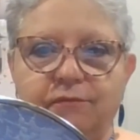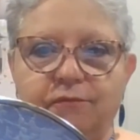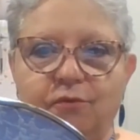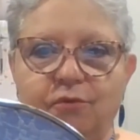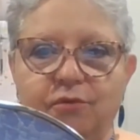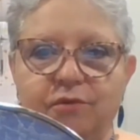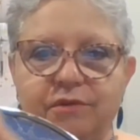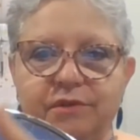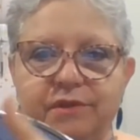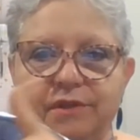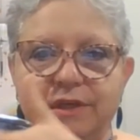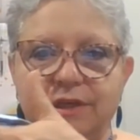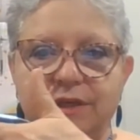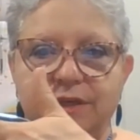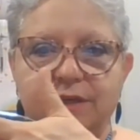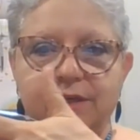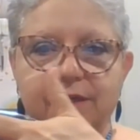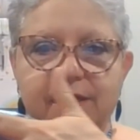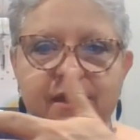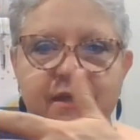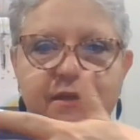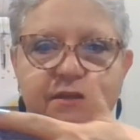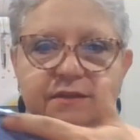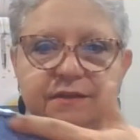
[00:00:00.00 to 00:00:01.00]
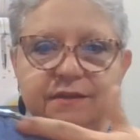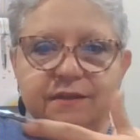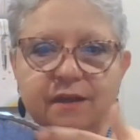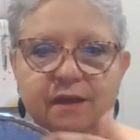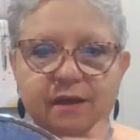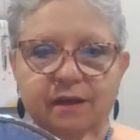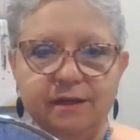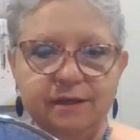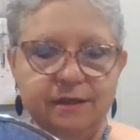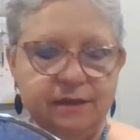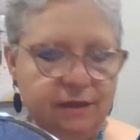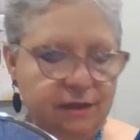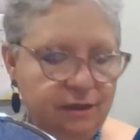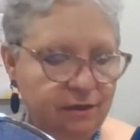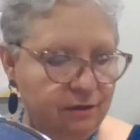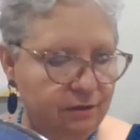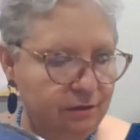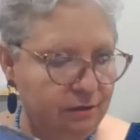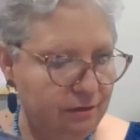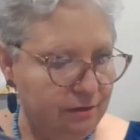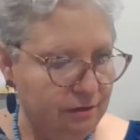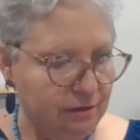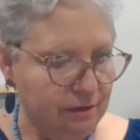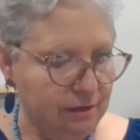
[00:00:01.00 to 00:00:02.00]
for the inside
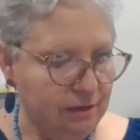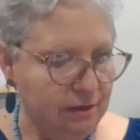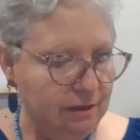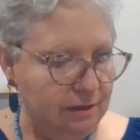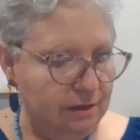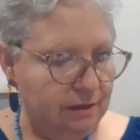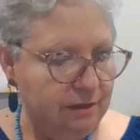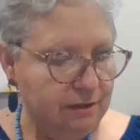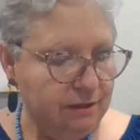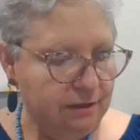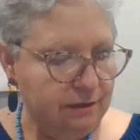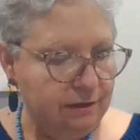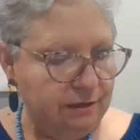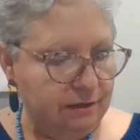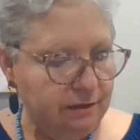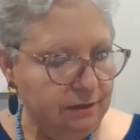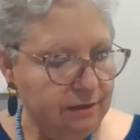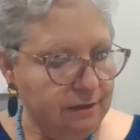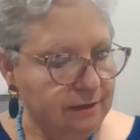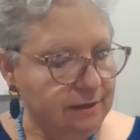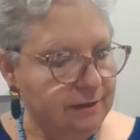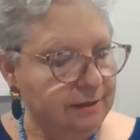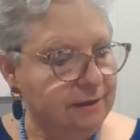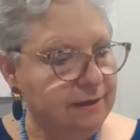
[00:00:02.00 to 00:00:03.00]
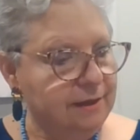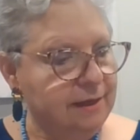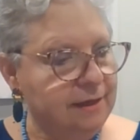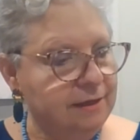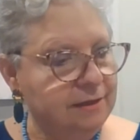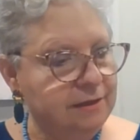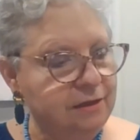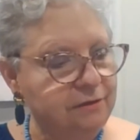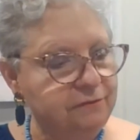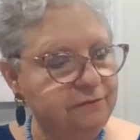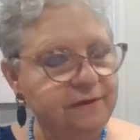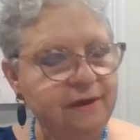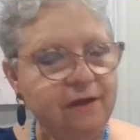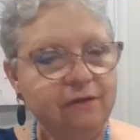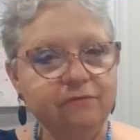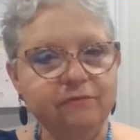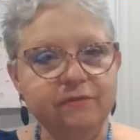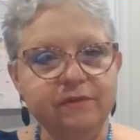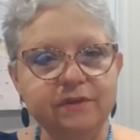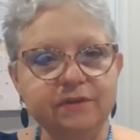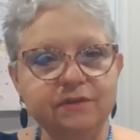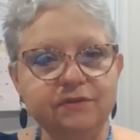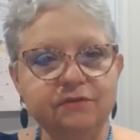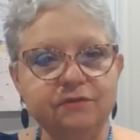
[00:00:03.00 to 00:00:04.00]
here. Again, I
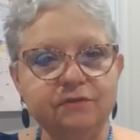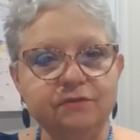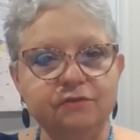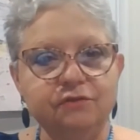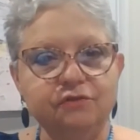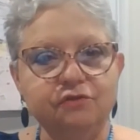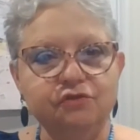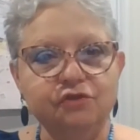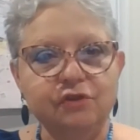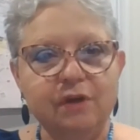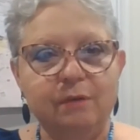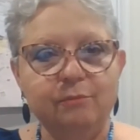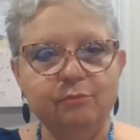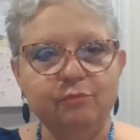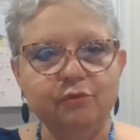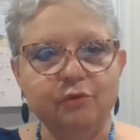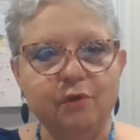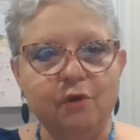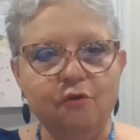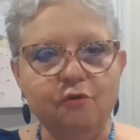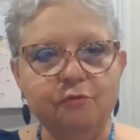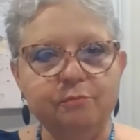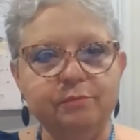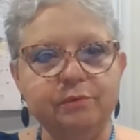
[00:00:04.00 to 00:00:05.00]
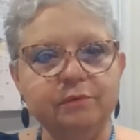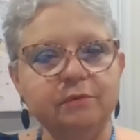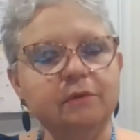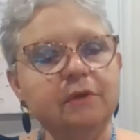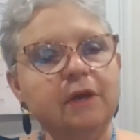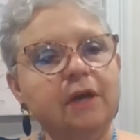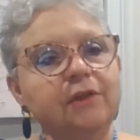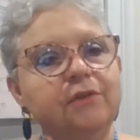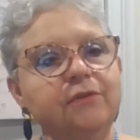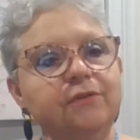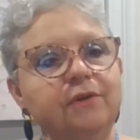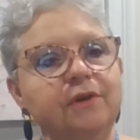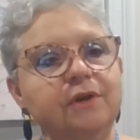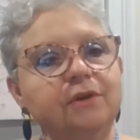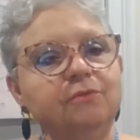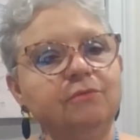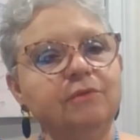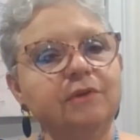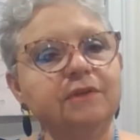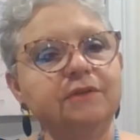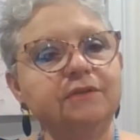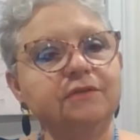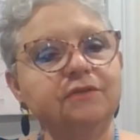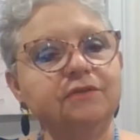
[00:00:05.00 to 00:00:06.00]
found this jump rope. I thought it
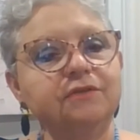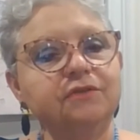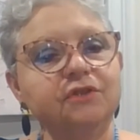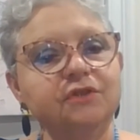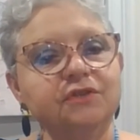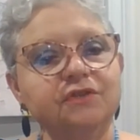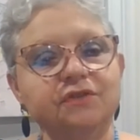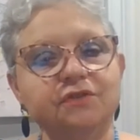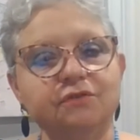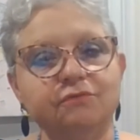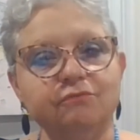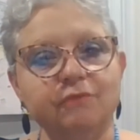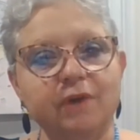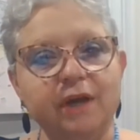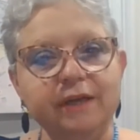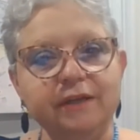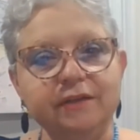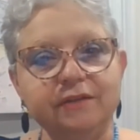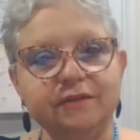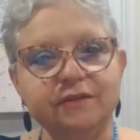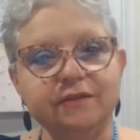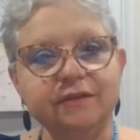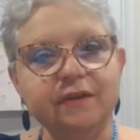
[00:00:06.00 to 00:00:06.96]
was just the right